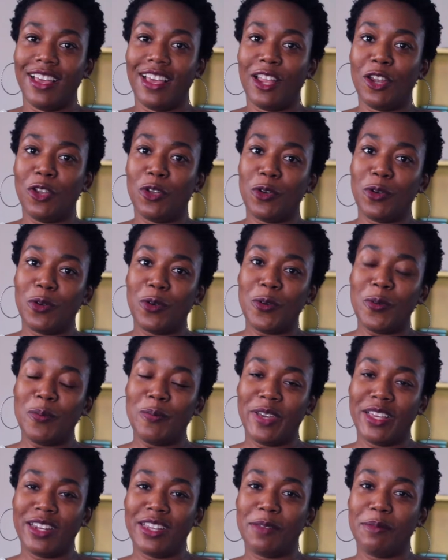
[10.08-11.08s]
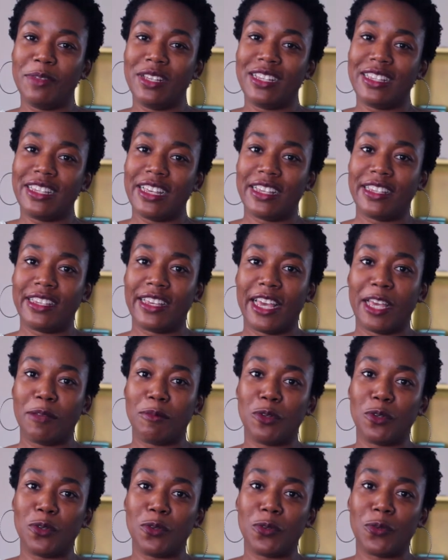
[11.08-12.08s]
Hello, my name is Ese
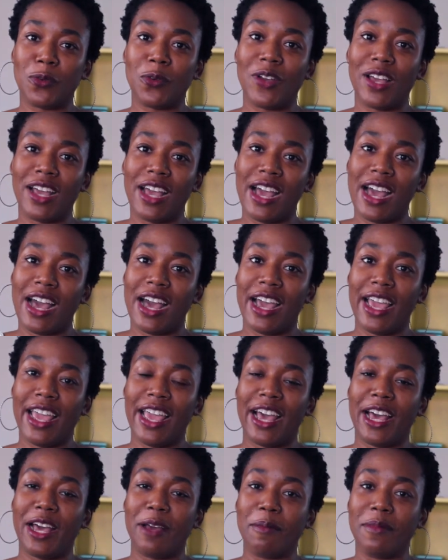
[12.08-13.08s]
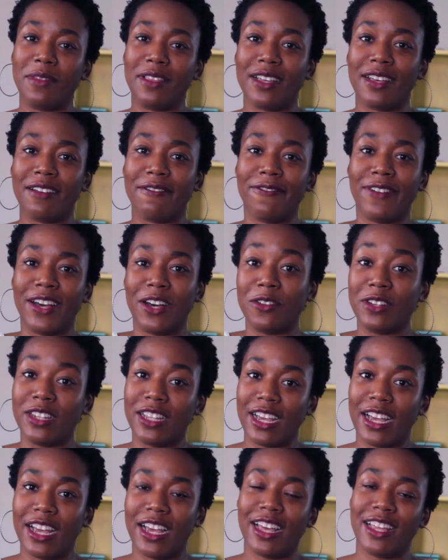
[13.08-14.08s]
Aigbogun. I am the founder
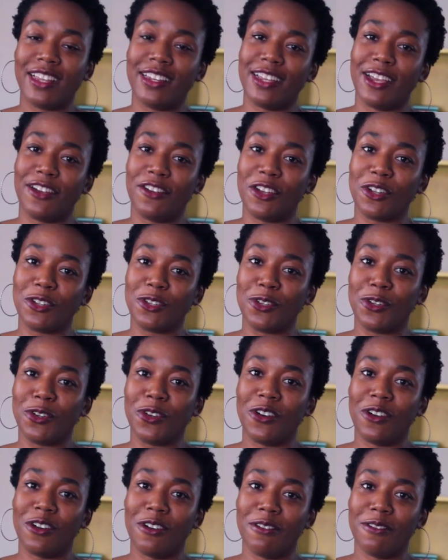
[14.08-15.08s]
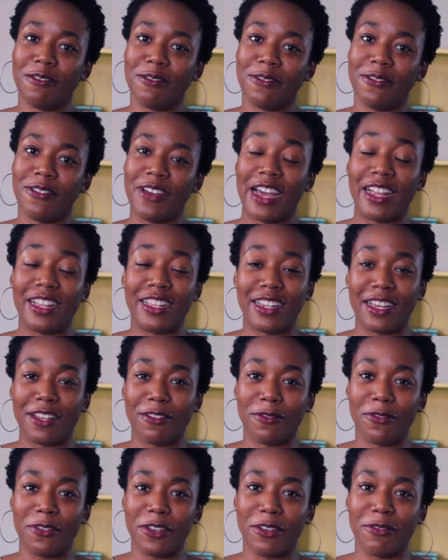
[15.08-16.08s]
and director of Allen
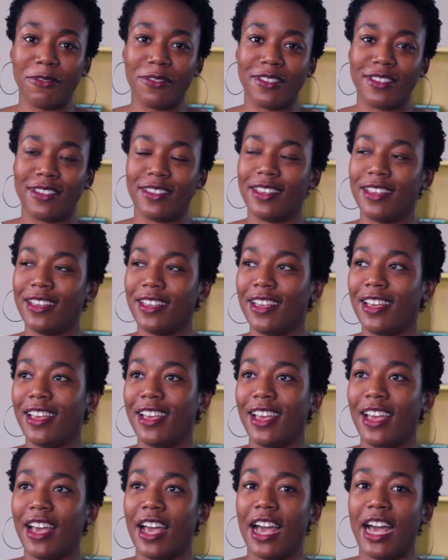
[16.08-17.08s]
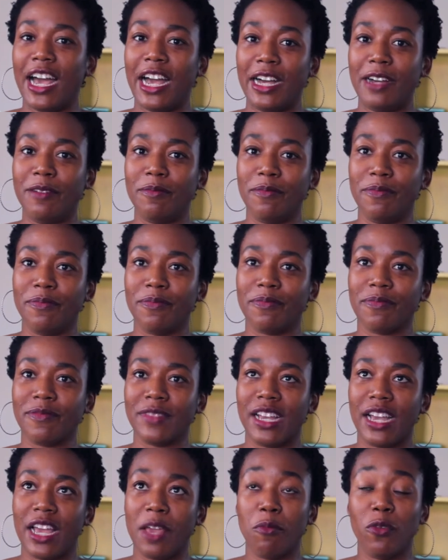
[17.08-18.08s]
& Fifth.
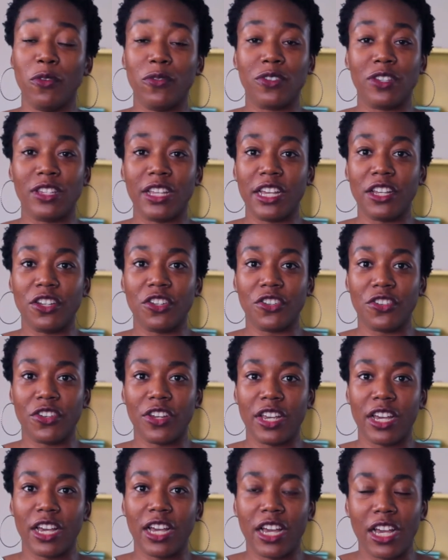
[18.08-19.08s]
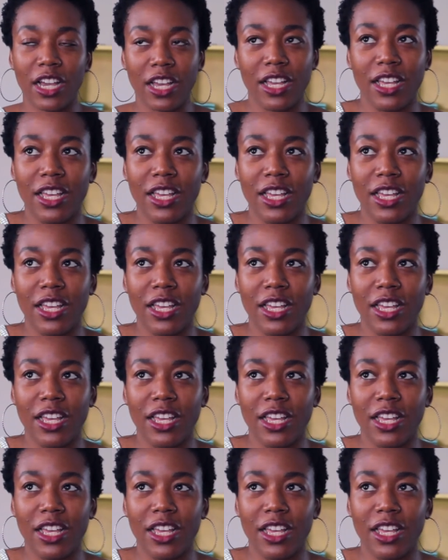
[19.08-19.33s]
I moved to Nigeria